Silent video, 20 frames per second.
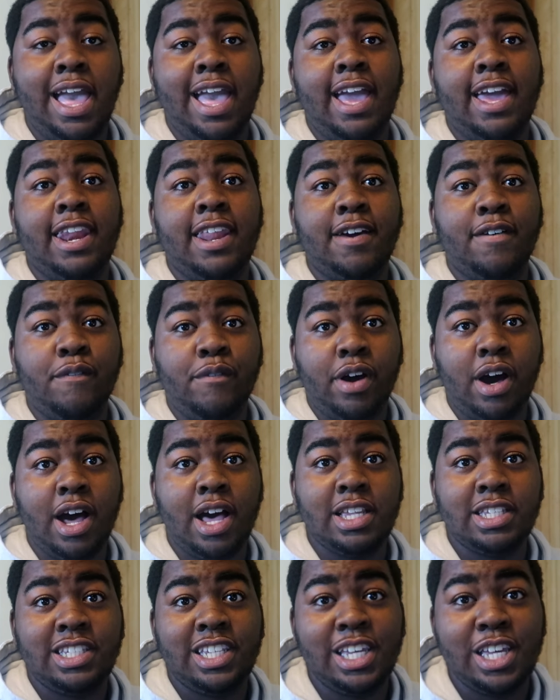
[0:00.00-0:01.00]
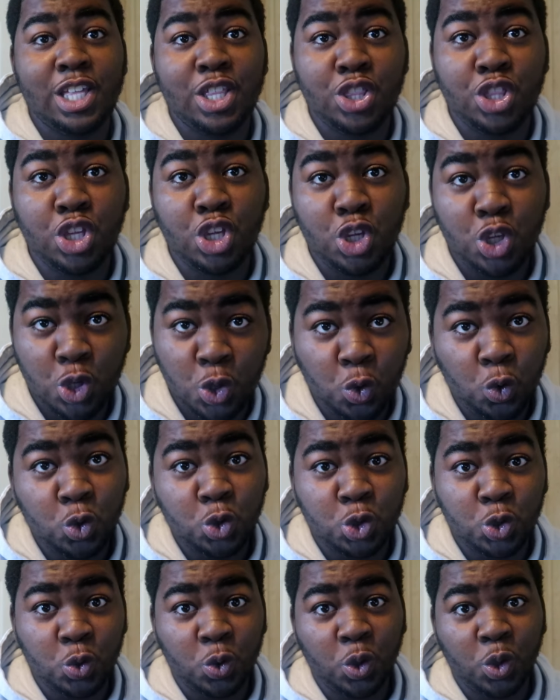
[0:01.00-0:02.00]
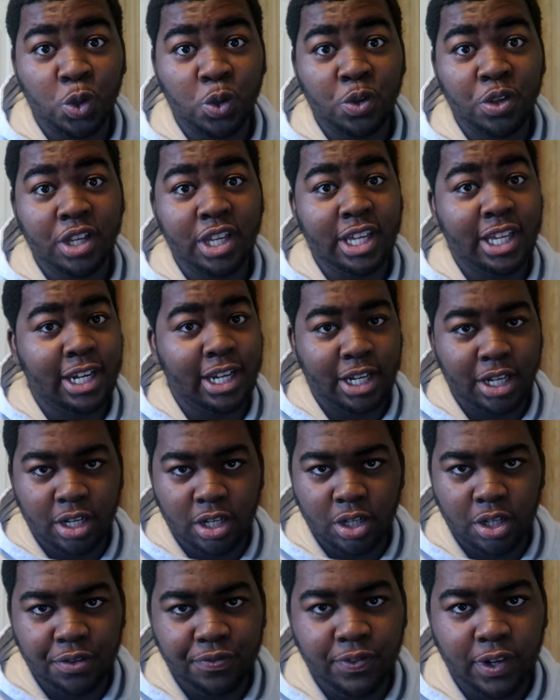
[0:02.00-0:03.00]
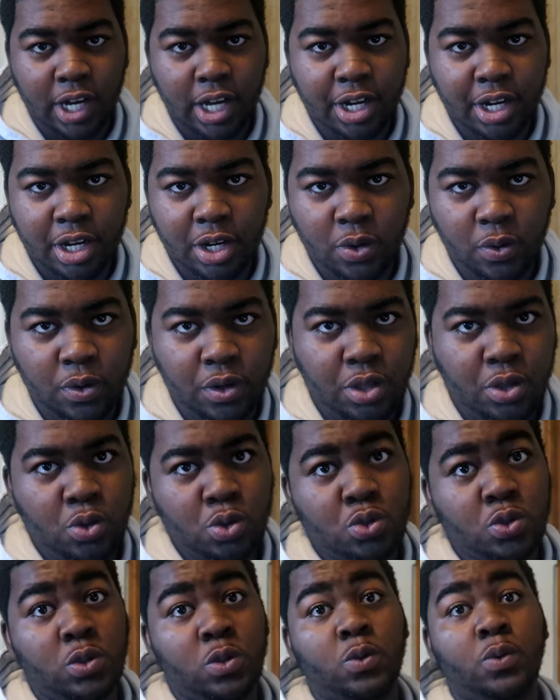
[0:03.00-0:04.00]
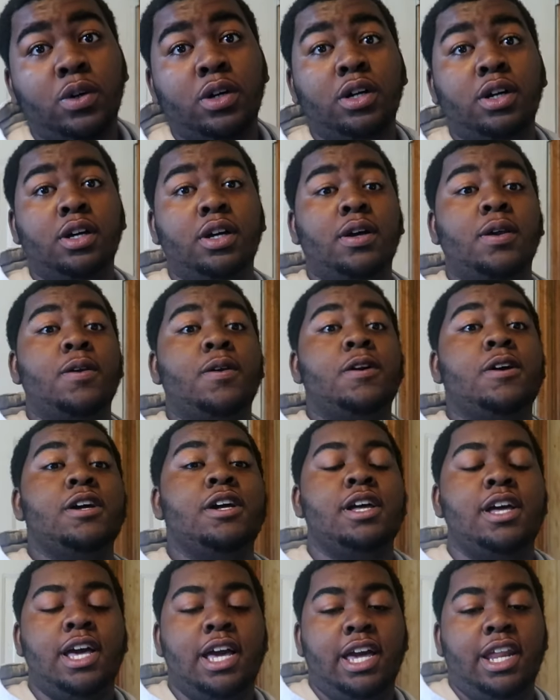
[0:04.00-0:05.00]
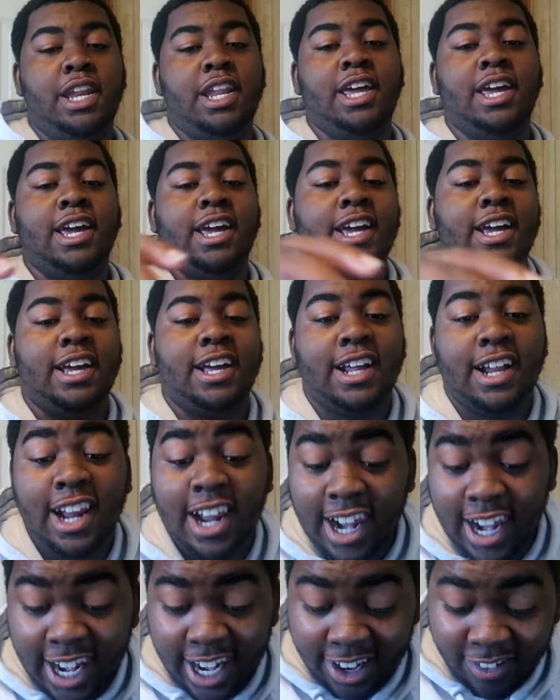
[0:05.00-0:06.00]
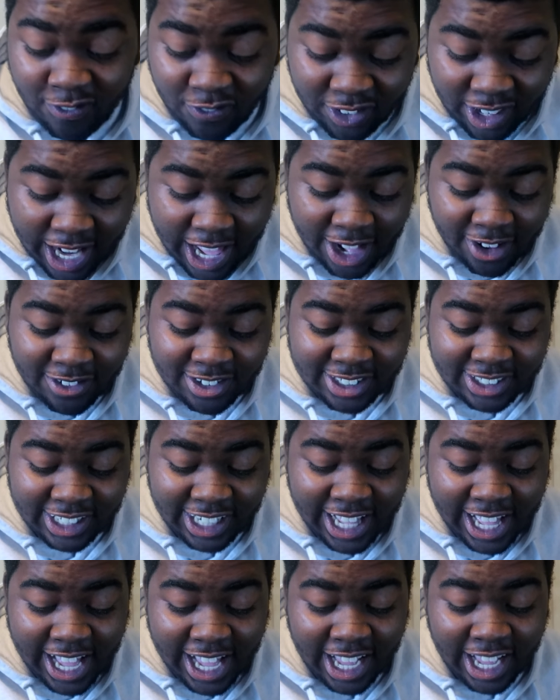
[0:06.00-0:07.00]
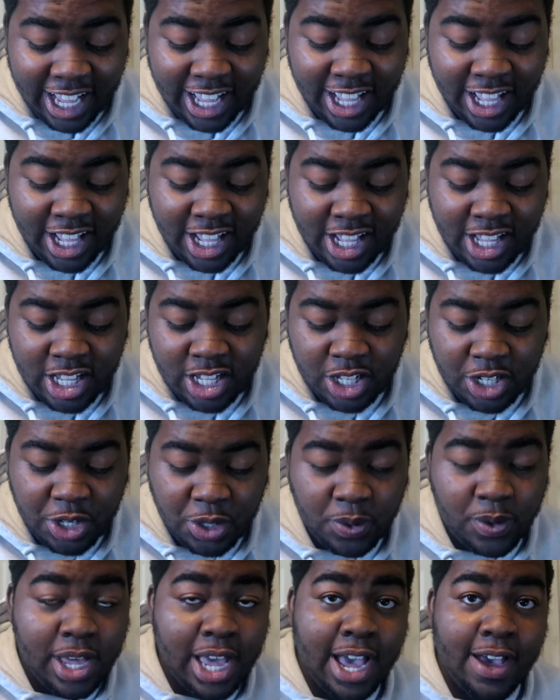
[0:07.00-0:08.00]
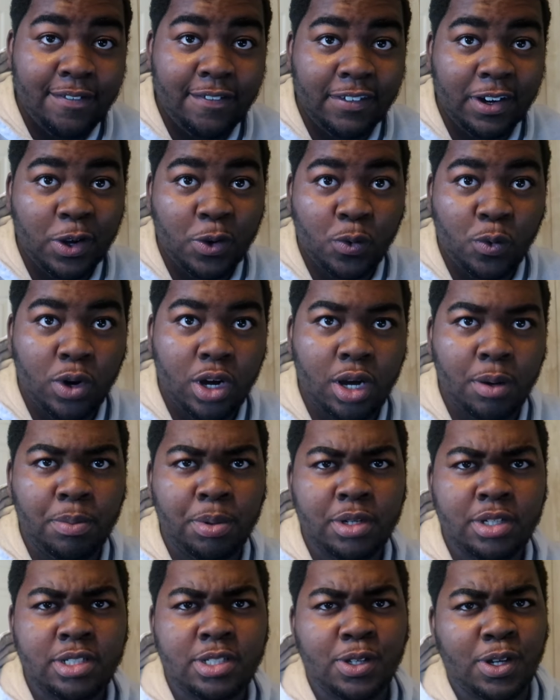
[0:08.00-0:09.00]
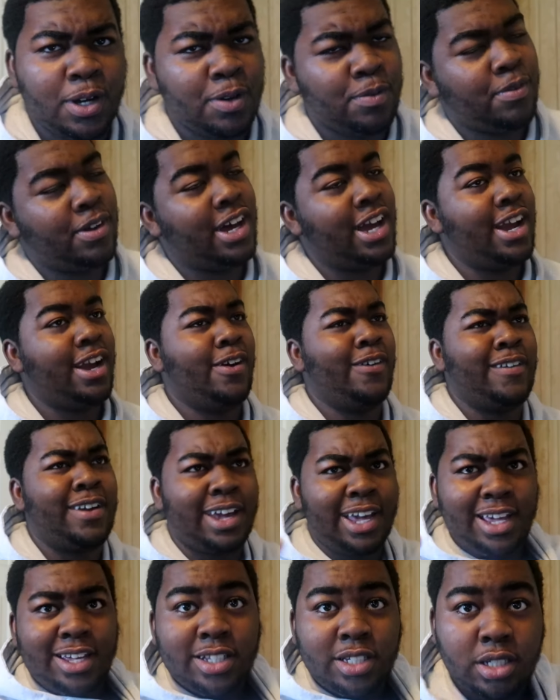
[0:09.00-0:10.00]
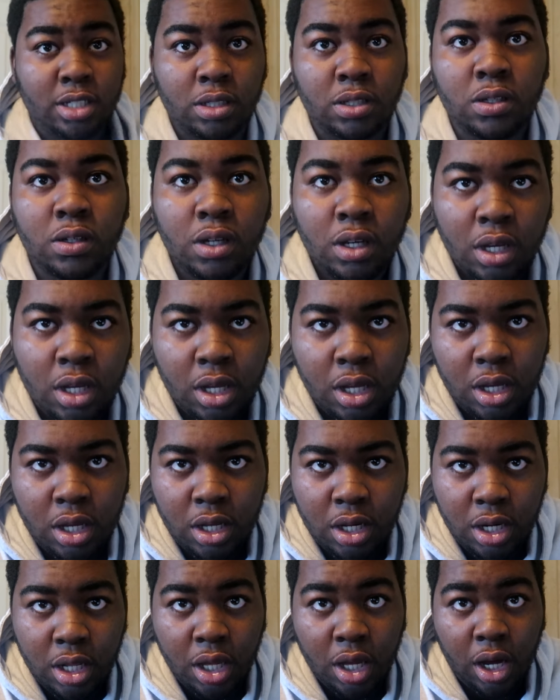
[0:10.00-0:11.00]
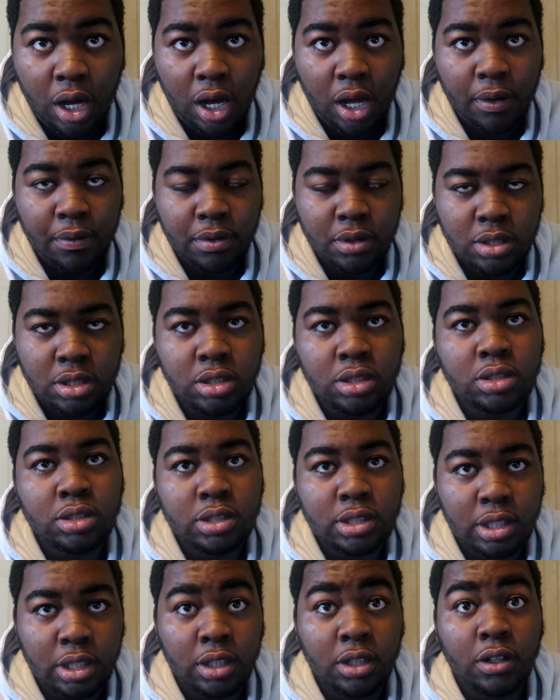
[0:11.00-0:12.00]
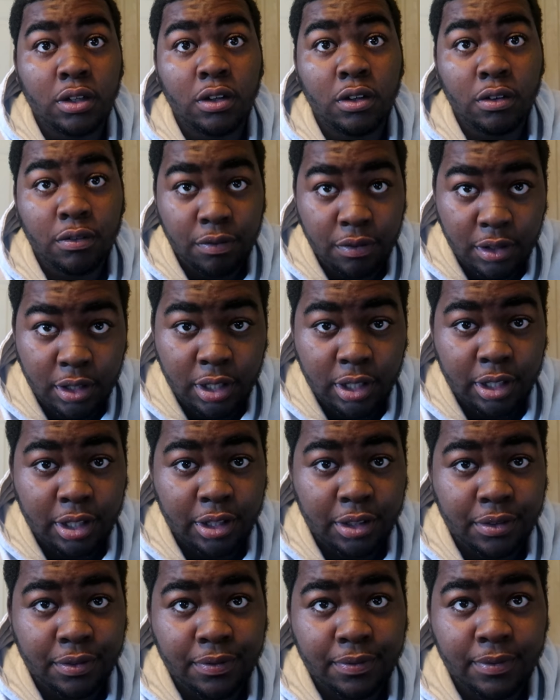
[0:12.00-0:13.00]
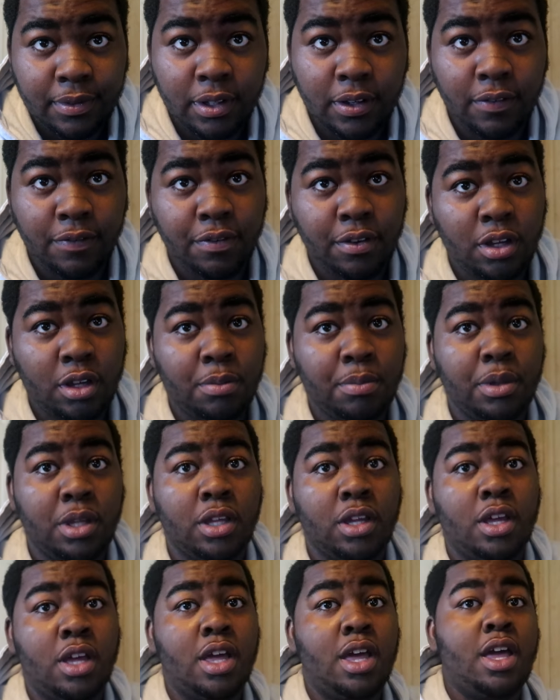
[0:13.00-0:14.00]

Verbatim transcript: And then Vaughn said the usual. He didn't Vaughn didn't know what the usual was. And then Flight was like, Do you have any rubber? So I'm like, okay, so they obviously still fucking. You feel me?